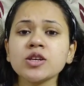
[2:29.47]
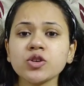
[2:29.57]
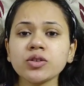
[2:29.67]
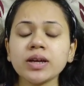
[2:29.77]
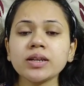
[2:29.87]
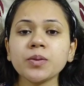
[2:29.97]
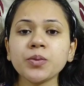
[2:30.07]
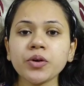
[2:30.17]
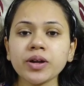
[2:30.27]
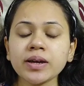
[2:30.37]
so that the
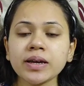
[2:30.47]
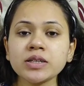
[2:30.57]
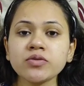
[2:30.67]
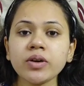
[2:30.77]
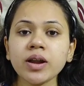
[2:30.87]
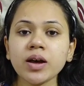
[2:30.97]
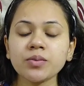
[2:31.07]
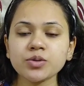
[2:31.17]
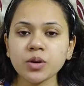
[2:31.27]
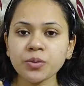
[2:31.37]
product gets well
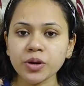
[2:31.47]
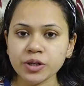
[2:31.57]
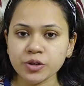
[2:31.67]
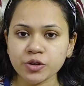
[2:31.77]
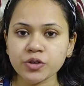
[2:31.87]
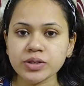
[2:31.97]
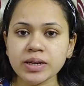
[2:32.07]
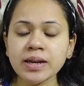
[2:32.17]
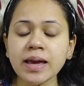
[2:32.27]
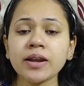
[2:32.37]
absorbed into your
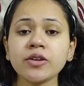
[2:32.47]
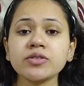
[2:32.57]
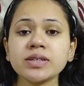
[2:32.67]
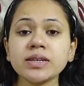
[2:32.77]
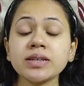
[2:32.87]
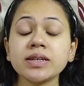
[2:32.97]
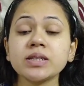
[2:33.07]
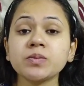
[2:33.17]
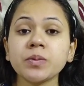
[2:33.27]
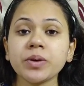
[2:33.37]
skin and your skin
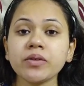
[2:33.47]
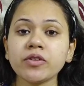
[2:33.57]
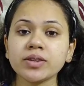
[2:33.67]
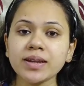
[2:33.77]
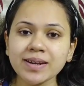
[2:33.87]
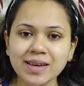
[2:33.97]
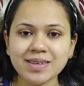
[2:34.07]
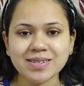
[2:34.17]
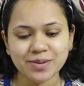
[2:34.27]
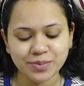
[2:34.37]
gets prepared for the
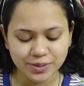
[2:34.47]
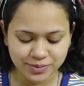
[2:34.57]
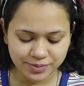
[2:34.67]
next step.